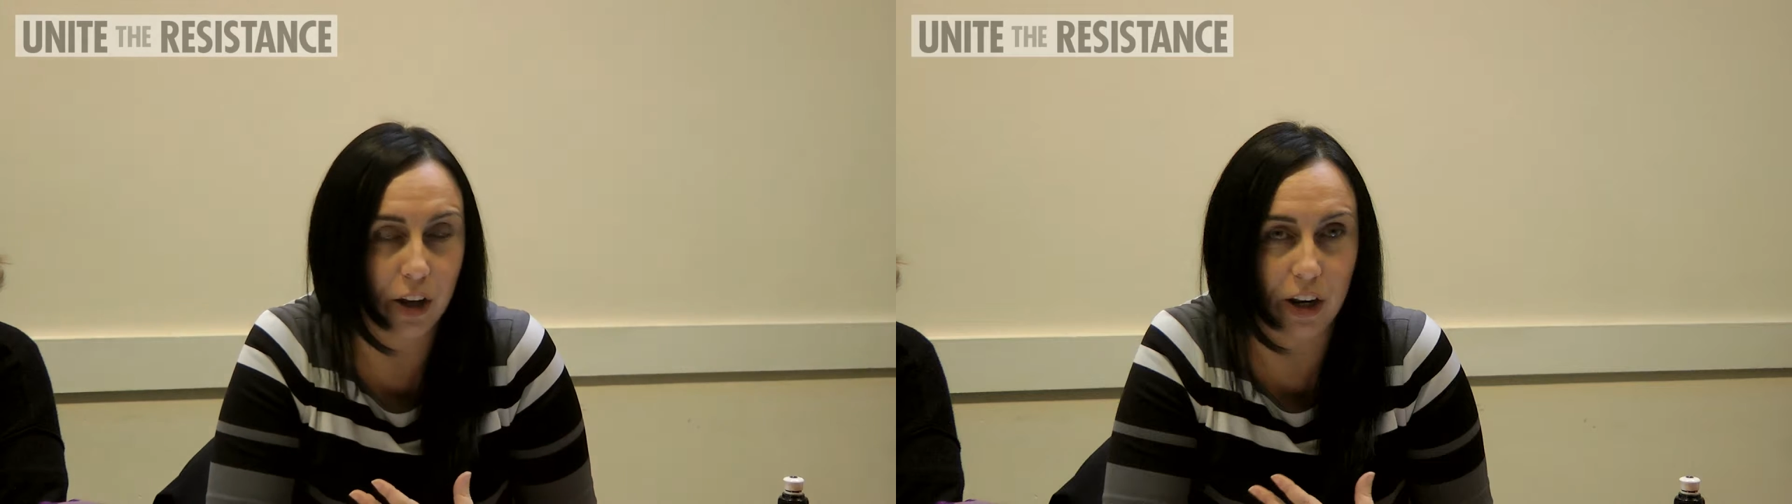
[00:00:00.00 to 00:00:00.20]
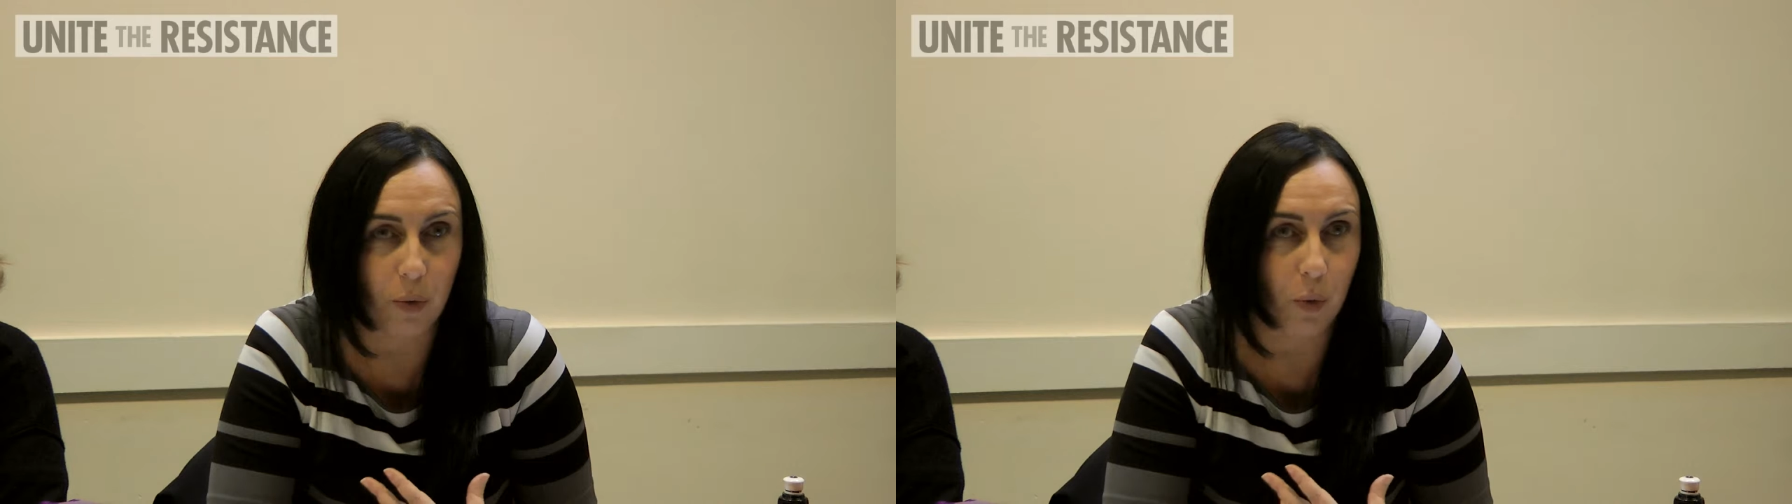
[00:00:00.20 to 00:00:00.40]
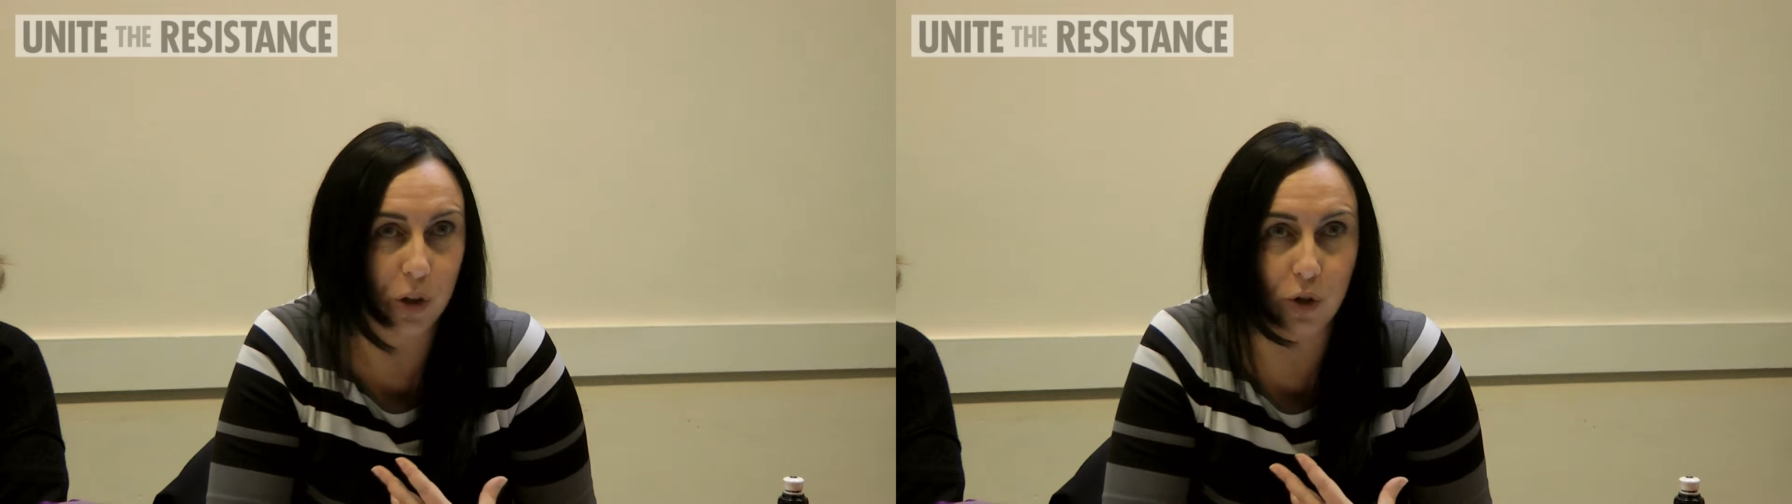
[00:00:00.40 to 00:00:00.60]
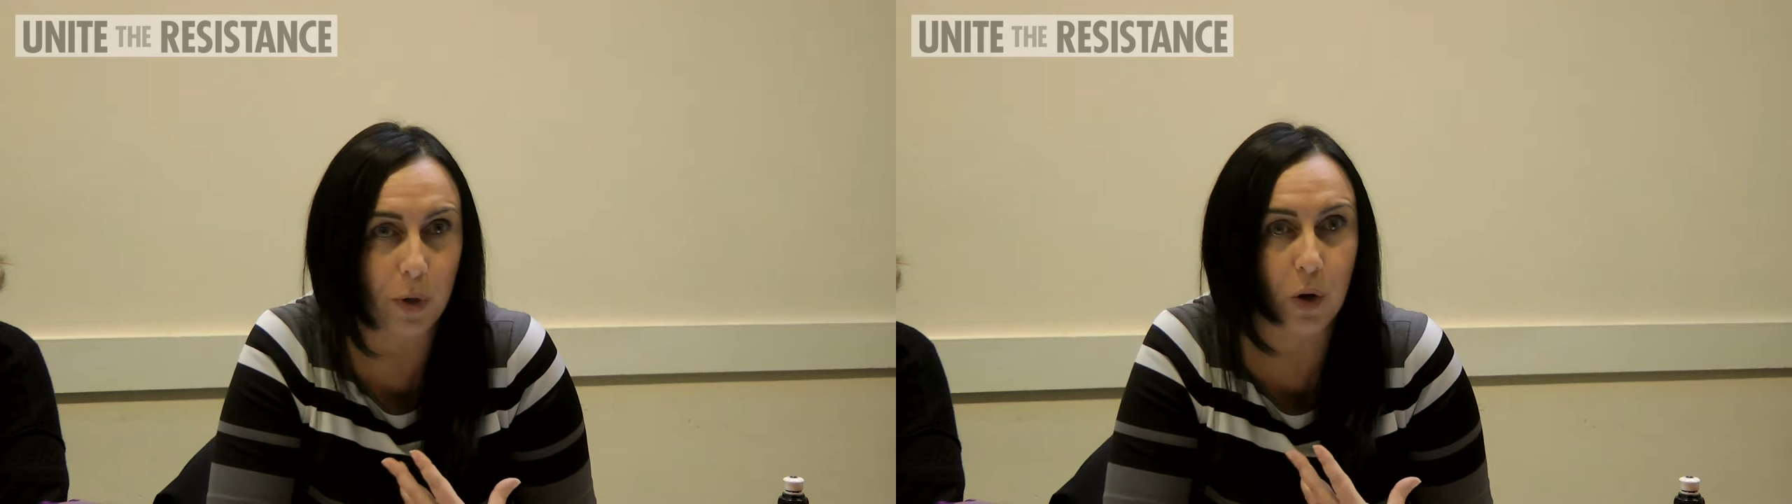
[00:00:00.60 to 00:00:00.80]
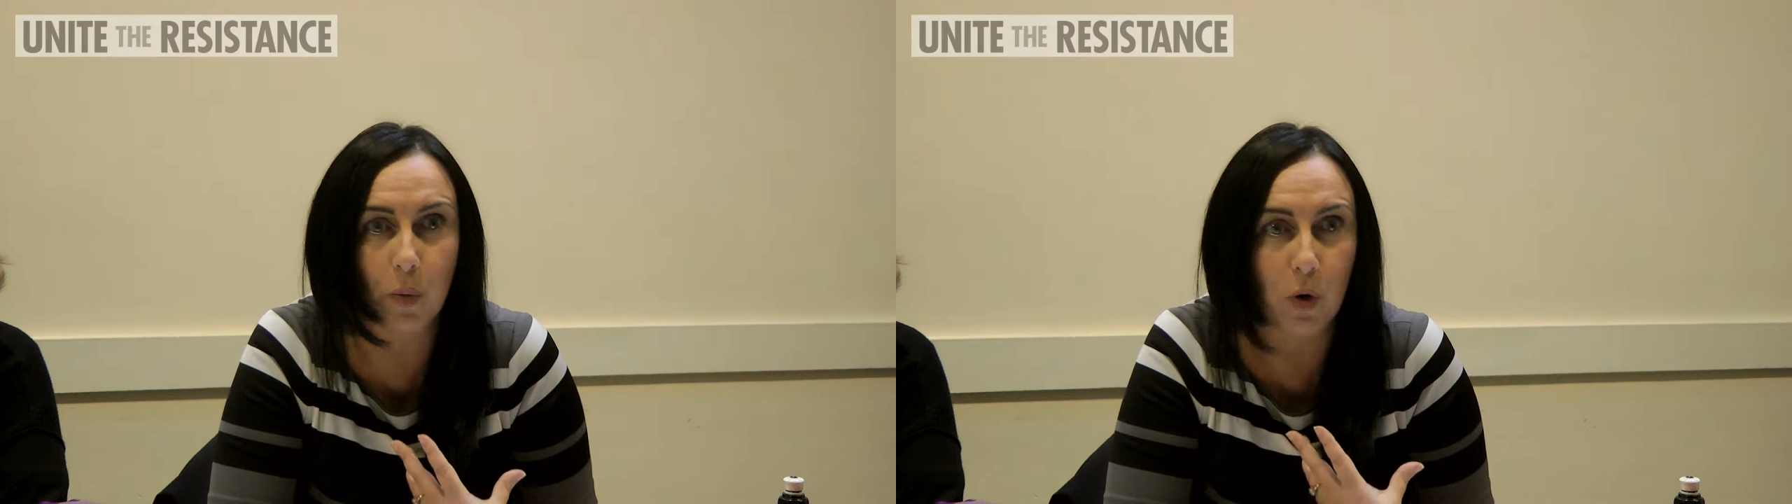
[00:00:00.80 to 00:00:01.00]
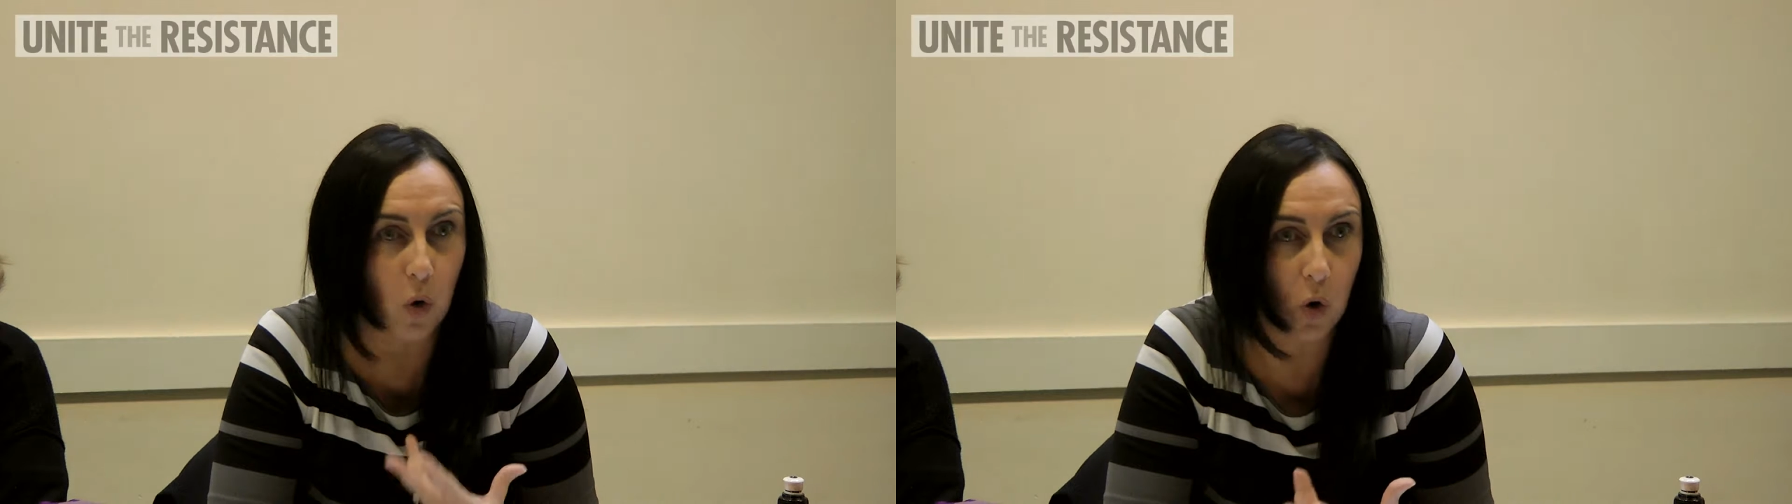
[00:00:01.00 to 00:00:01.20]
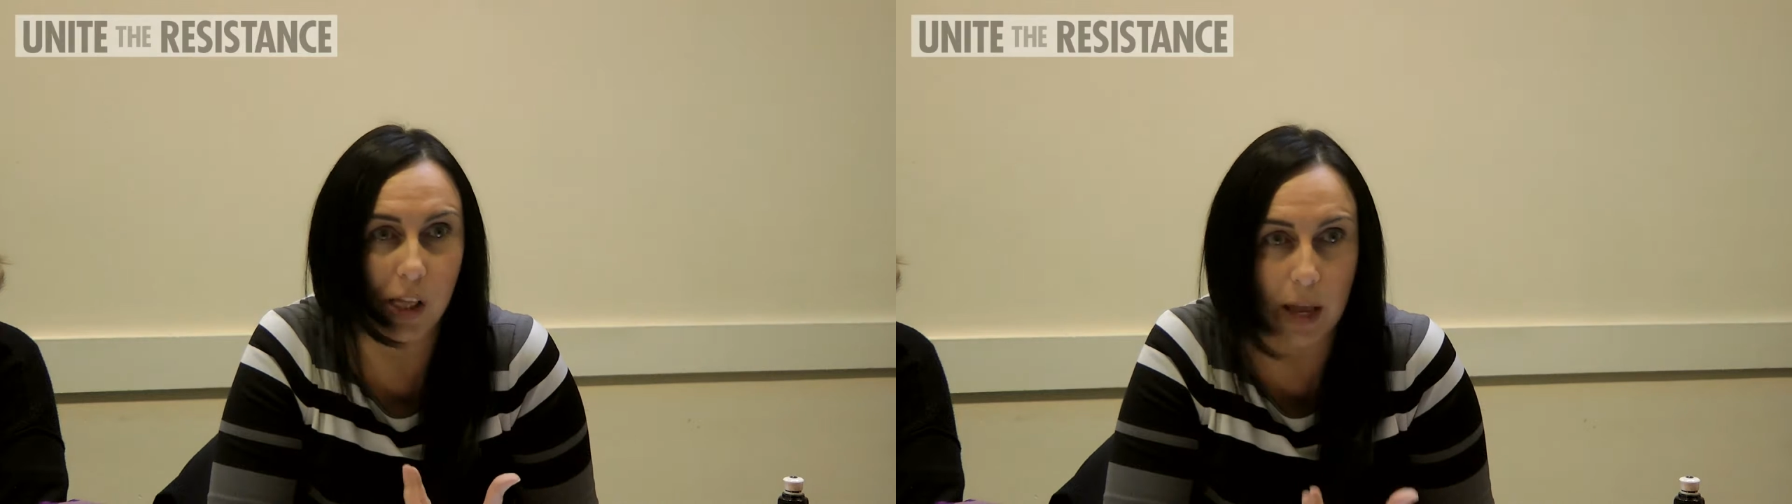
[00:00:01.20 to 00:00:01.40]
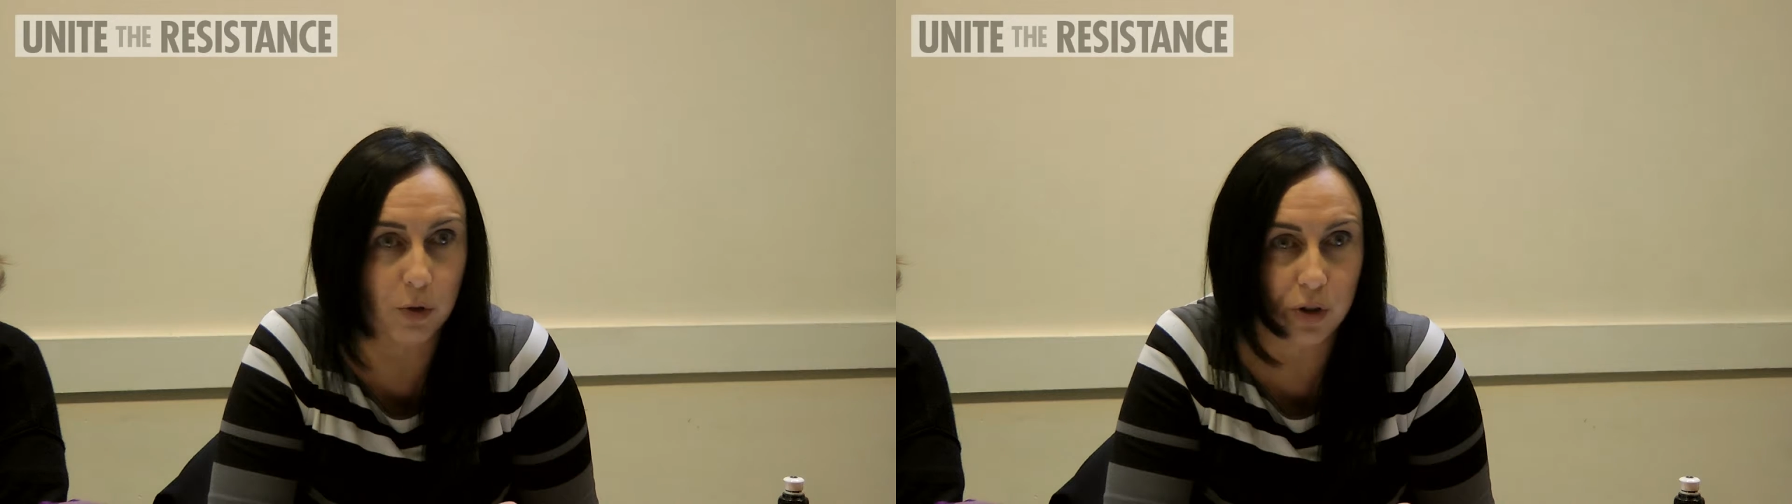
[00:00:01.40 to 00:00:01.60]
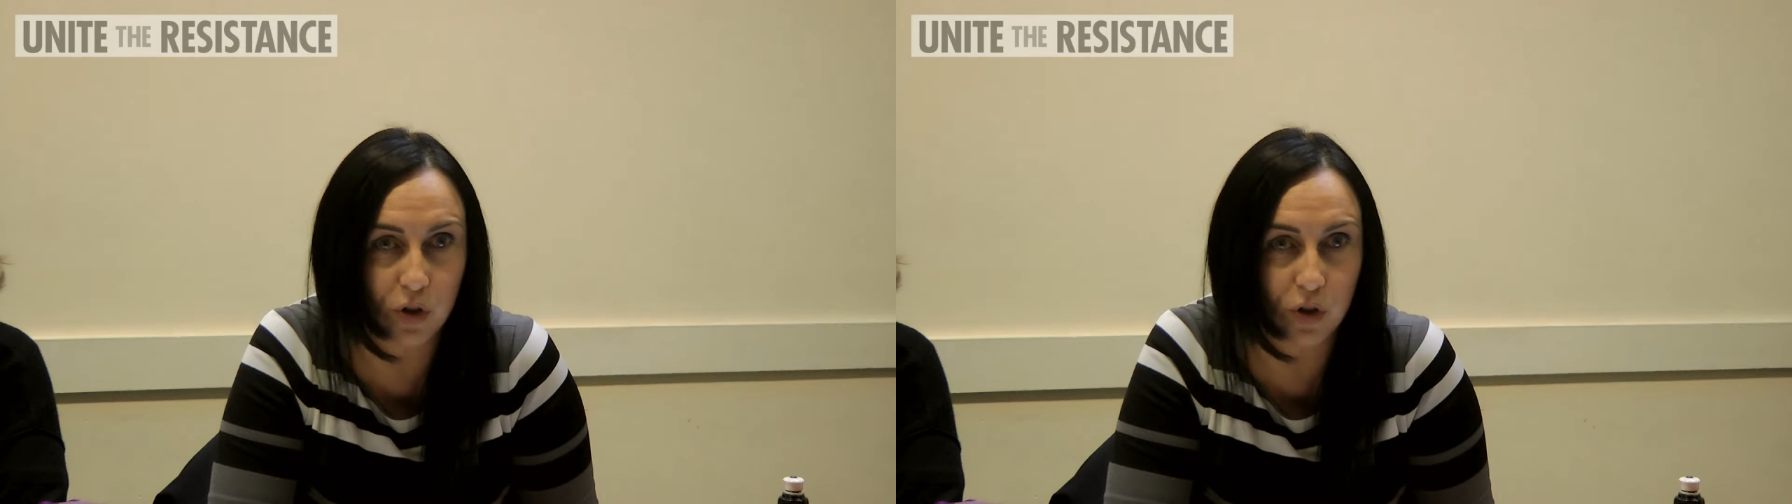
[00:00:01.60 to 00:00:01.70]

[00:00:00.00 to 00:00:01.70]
You know, we should be coming all out